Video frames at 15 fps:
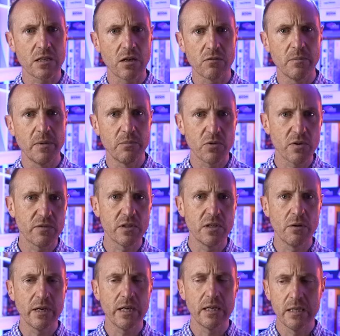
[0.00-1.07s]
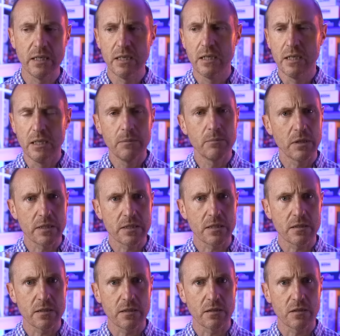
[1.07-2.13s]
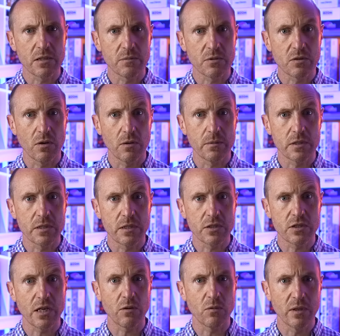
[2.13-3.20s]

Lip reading: So remember, if you're new here, please consider subscribing to this channel,